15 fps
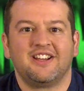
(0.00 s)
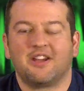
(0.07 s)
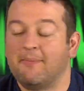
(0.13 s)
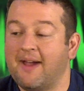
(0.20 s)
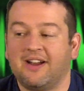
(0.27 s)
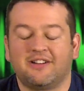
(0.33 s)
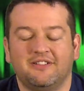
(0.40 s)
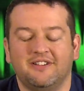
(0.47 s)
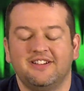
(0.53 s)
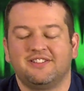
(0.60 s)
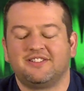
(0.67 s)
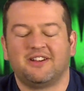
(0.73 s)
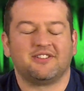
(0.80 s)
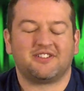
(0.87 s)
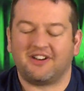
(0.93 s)

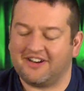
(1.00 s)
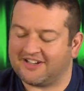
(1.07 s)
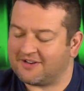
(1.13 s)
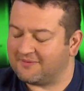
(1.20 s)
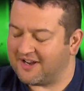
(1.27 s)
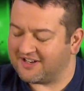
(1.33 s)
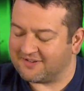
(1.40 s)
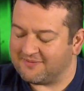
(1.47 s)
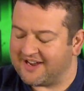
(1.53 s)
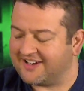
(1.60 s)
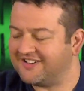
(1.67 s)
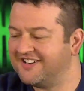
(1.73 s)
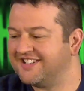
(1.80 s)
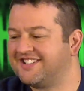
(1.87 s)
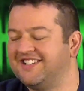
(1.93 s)
Kamacuras. Oh, sorry, not
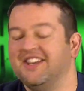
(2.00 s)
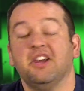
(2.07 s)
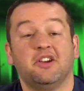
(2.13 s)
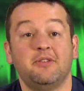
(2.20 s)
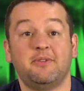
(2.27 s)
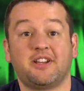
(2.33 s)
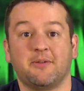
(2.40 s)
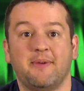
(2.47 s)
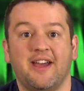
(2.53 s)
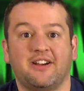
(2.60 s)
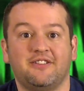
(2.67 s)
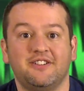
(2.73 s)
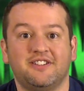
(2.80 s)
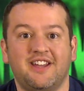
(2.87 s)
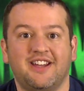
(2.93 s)
Kamacuras. Could be
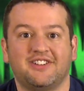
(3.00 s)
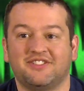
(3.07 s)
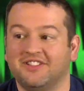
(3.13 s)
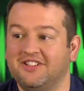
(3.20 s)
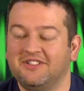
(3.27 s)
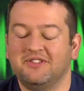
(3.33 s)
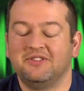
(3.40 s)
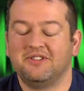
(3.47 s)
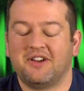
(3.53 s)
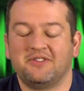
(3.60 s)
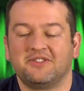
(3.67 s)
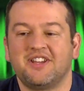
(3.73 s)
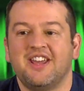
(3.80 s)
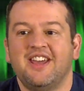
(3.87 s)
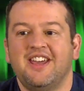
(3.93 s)
Kamacuras, actually. Who
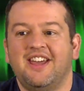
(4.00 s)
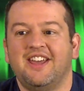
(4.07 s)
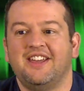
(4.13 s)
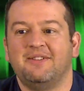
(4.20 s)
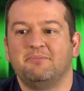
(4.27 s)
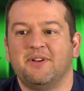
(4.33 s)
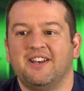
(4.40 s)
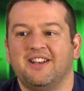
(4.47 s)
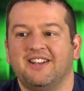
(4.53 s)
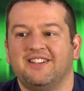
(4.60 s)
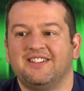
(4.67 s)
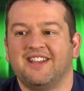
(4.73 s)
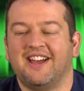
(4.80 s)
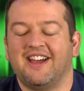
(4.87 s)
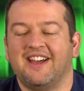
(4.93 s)
knows? But
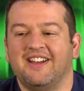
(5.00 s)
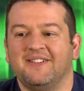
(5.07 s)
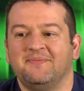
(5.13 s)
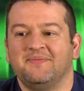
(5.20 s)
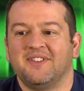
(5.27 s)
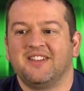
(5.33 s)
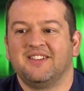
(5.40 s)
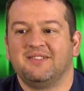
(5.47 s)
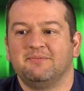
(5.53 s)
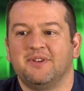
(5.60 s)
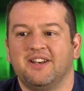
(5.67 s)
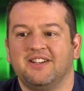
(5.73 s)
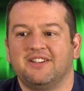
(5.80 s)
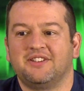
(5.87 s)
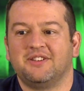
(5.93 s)

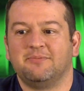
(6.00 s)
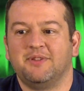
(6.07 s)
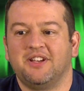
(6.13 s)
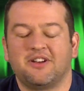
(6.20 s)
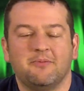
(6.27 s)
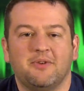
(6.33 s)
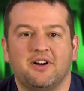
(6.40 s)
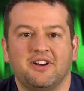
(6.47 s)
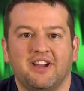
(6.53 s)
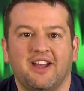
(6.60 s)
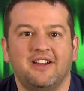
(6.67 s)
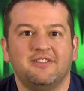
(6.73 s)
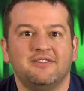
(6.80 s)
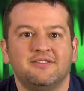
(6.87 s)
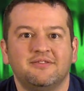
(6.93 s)
it could be
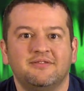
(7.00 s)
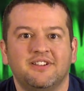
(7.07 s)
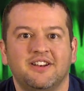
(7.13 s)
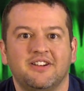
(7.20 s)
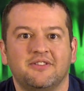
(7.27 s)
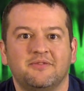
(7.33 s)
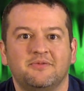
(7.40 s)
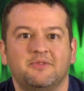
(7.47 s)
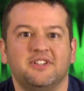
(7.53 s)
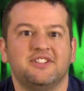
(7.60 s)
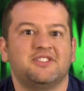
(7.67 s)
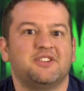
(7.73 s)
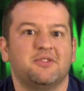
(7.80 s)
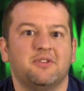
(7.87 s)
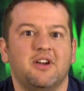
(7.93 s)
Kumonga. You know, we
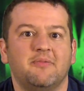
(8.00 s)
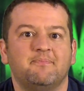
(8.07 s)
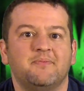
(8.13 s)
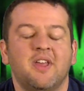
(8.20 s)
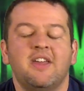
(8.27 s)
just don't know.